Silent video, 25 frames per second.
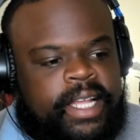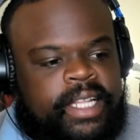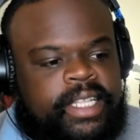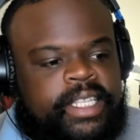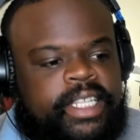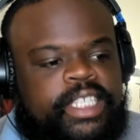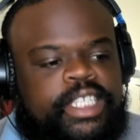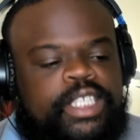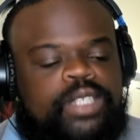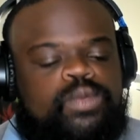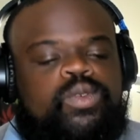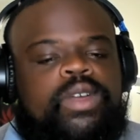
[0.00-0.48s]

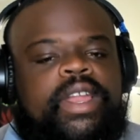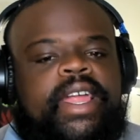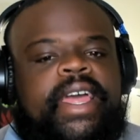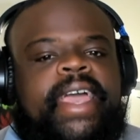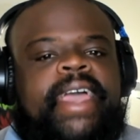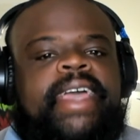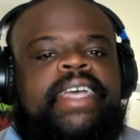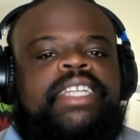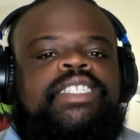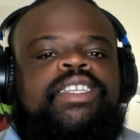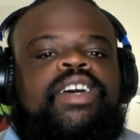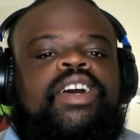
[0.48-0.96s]
this is what I
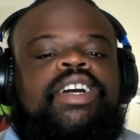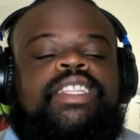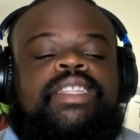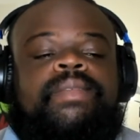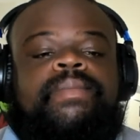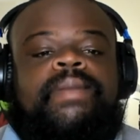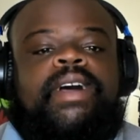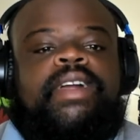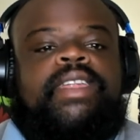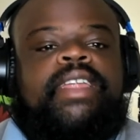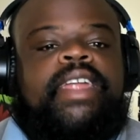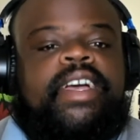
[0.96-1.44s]
had talked
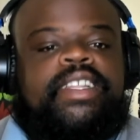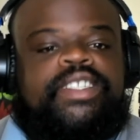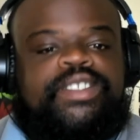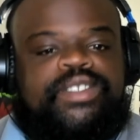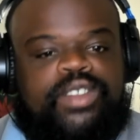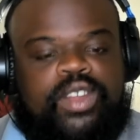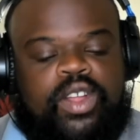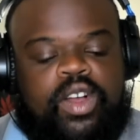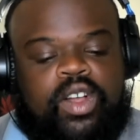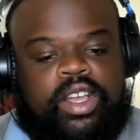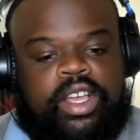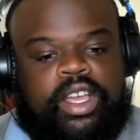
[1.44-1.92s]
about not
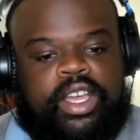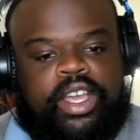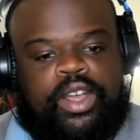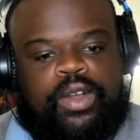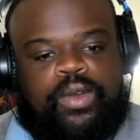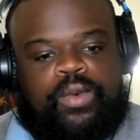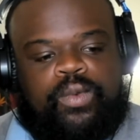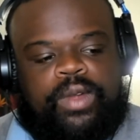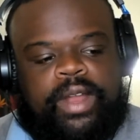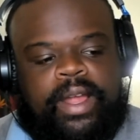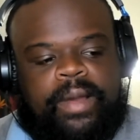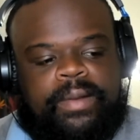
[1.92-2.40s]
too long
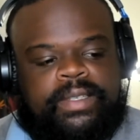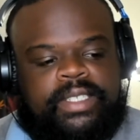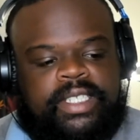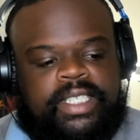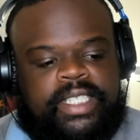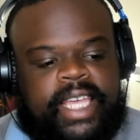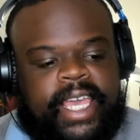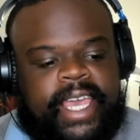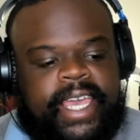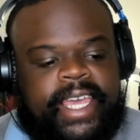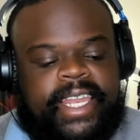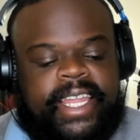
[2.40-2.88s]
ago when I was
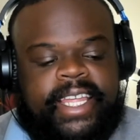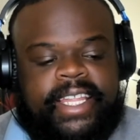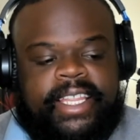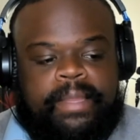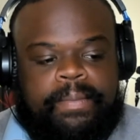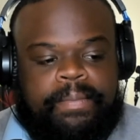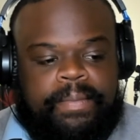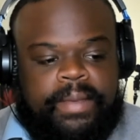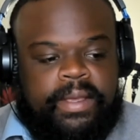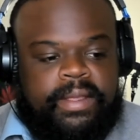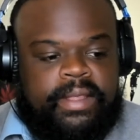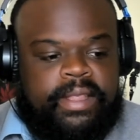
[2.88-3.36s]
saying that the
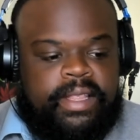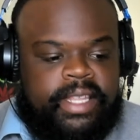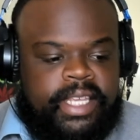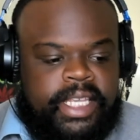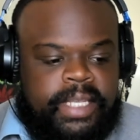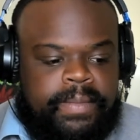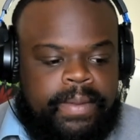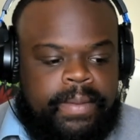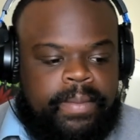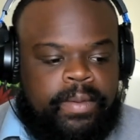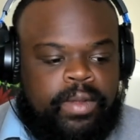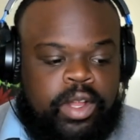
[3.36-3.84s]
pe
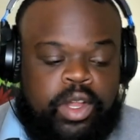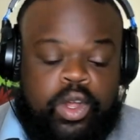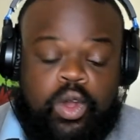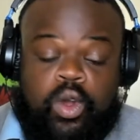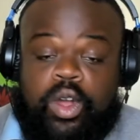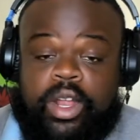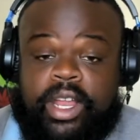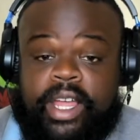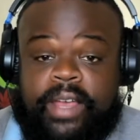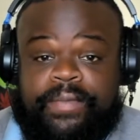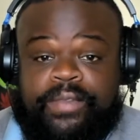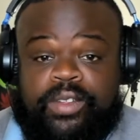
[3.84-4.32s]
these people are
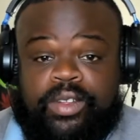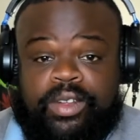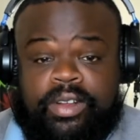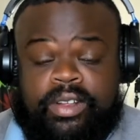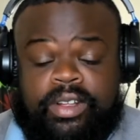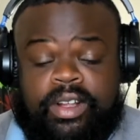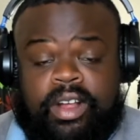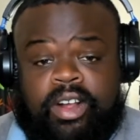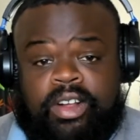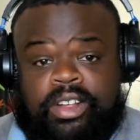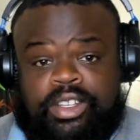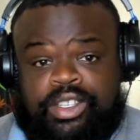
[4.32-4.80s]
going after
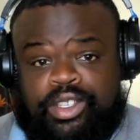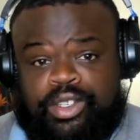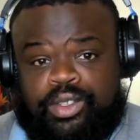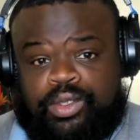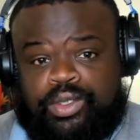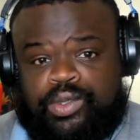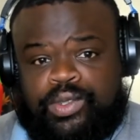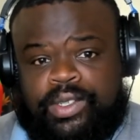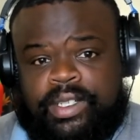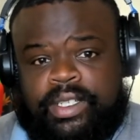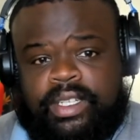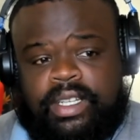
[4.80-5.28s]
our
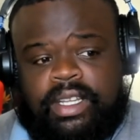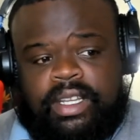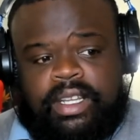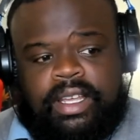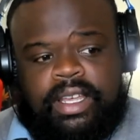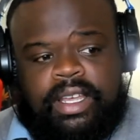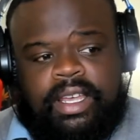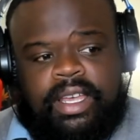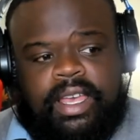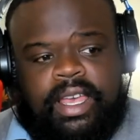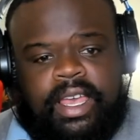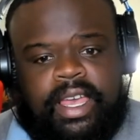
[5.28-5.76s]
children
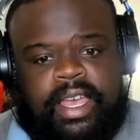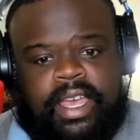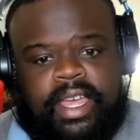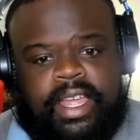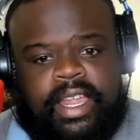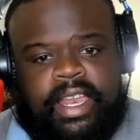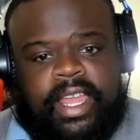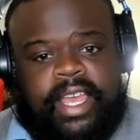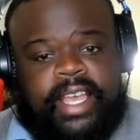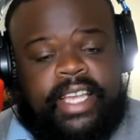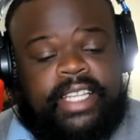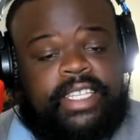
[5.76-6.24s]

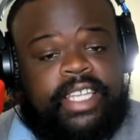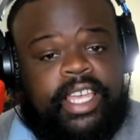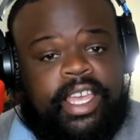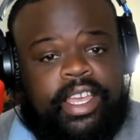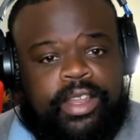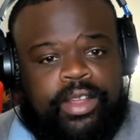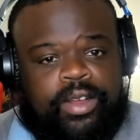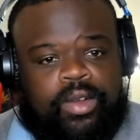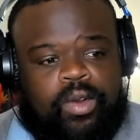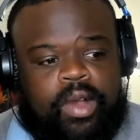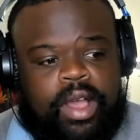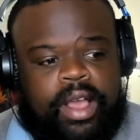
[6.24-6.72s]
and they continue
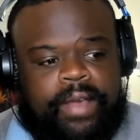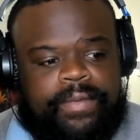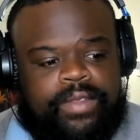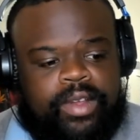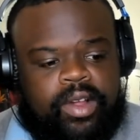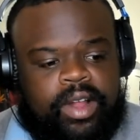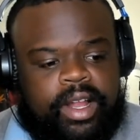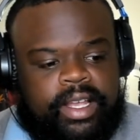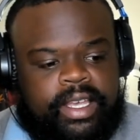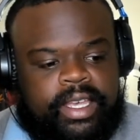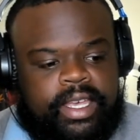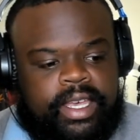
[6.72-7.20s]
to go after
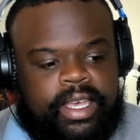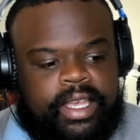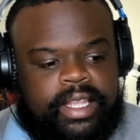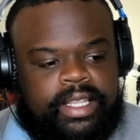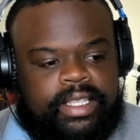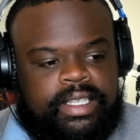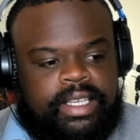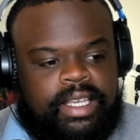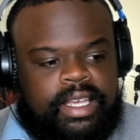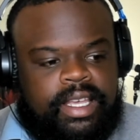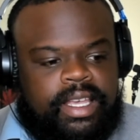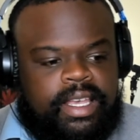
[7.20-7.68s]
our
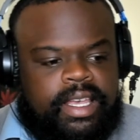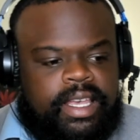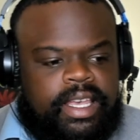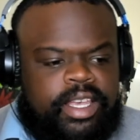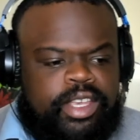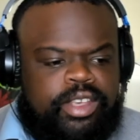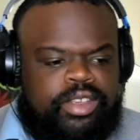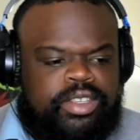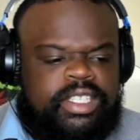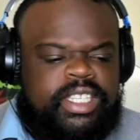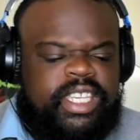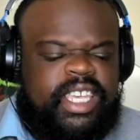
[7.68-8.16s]
kids.
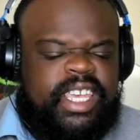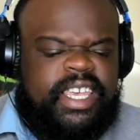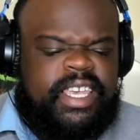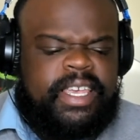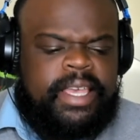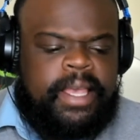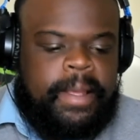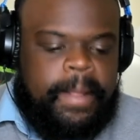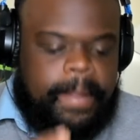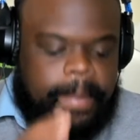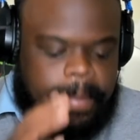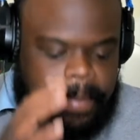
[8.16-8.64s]
And you see,